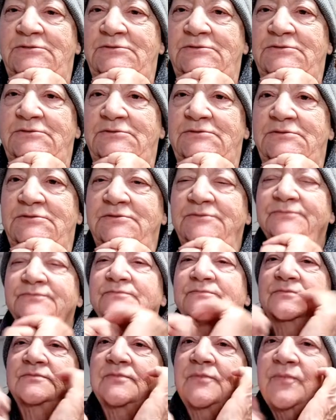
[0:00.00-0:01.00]
Hi,
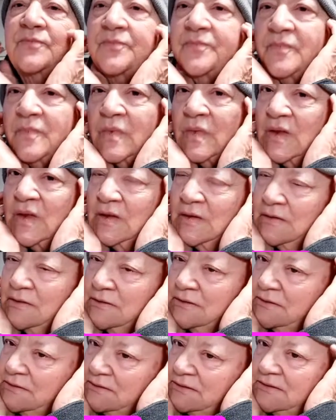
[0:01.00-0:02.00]
Moon Boots.
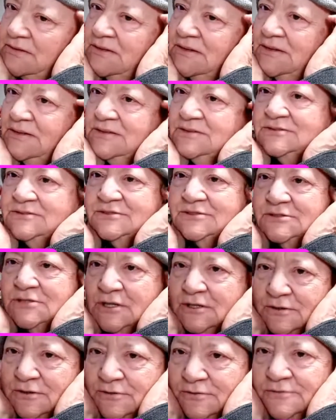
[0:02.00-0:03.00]

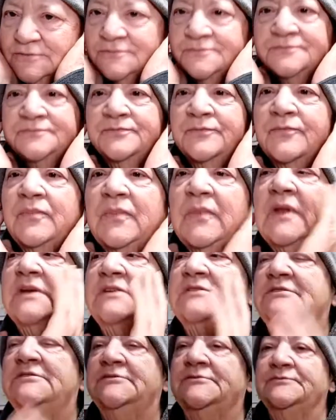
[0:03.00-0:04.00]
Oh,
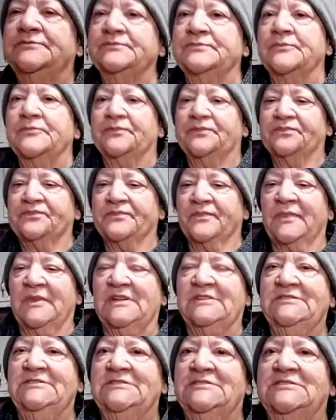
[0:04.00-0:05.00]

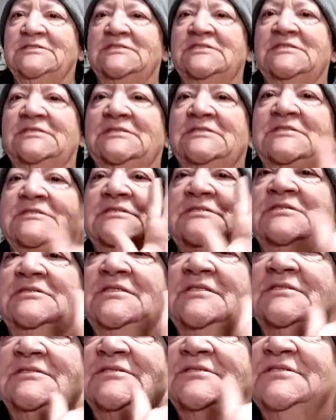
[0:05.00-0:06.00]
Good. Good
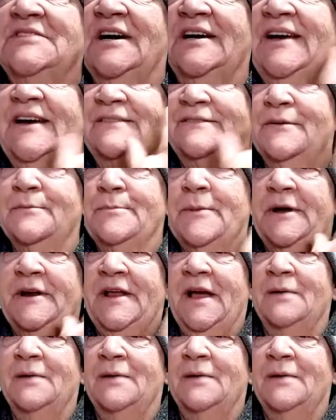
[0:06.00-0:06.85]
to hear. Hey, everybody.